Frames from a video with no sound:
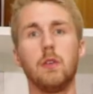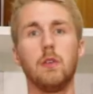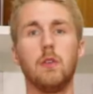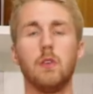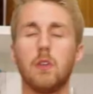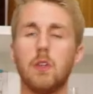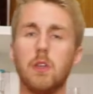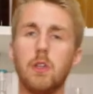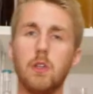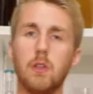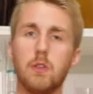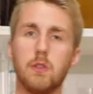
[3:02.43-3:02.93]
You
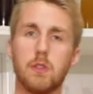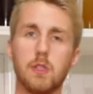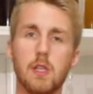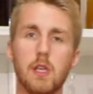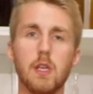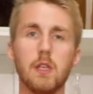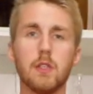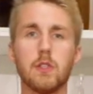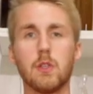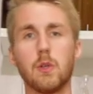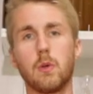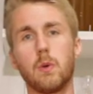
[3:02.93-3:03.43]
can use
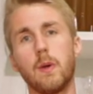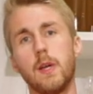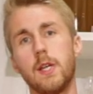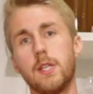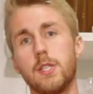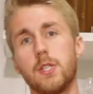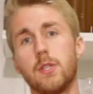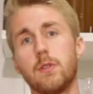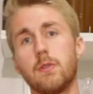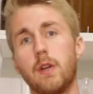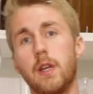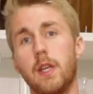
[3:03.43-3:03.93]
this
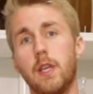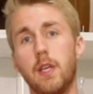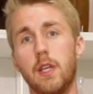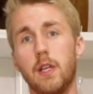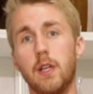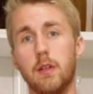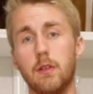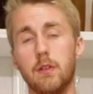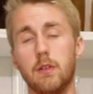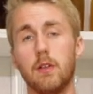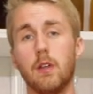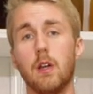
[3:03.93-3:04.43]
equation right
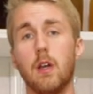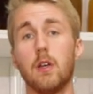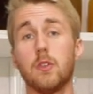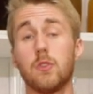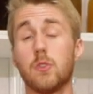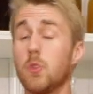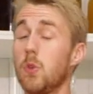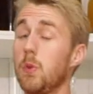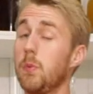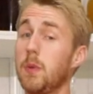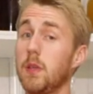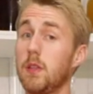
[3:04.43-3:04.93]
here,
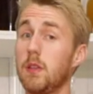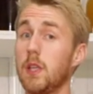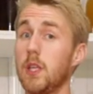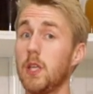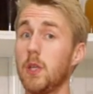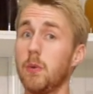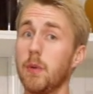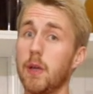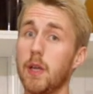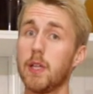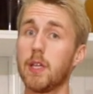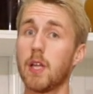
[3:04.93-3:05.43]
assuming that
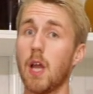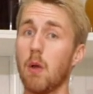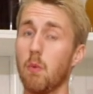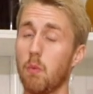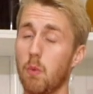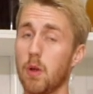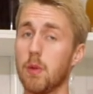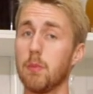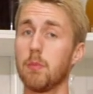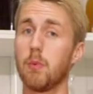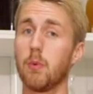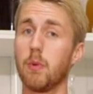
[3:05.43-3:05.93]
you end at
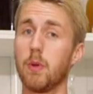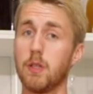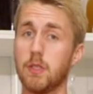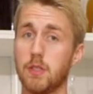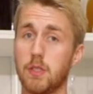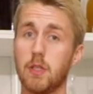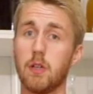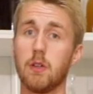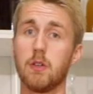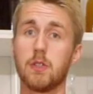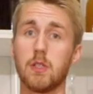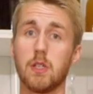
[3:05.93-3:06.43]

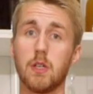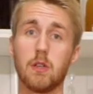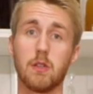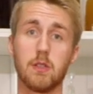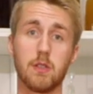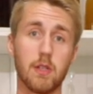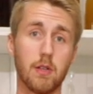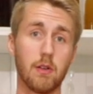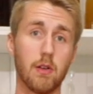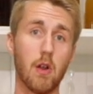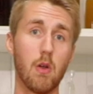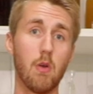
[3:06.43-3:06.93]

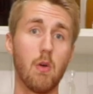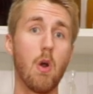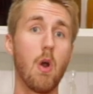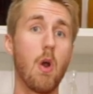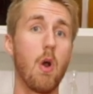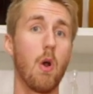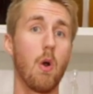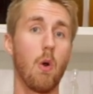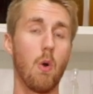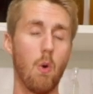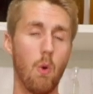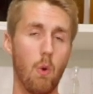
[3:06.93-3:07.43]
1.000,
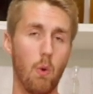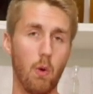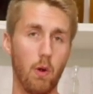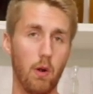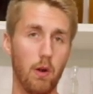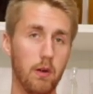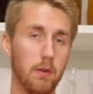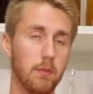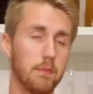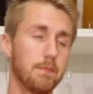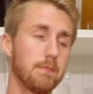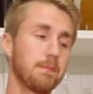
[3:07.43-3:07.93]

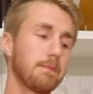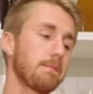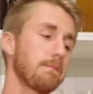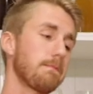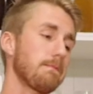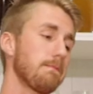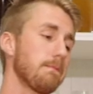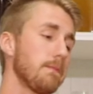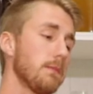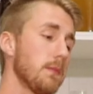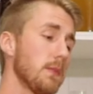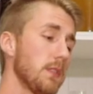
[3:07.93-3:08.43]
or
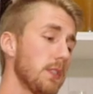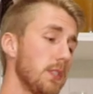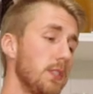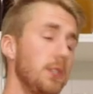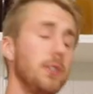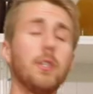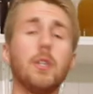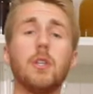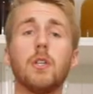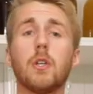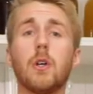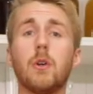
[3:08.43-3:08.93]

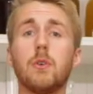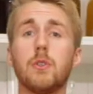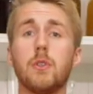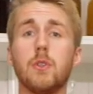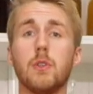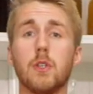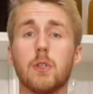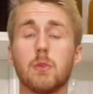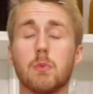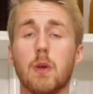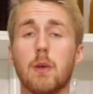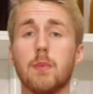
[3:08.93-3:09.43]
you can go to
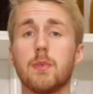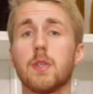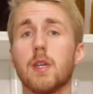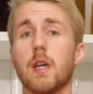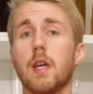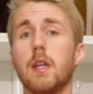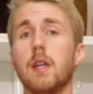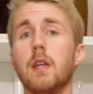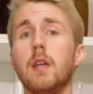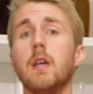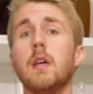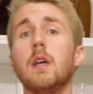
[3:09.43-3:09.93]
this
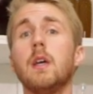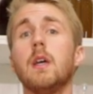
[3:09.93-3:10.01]
website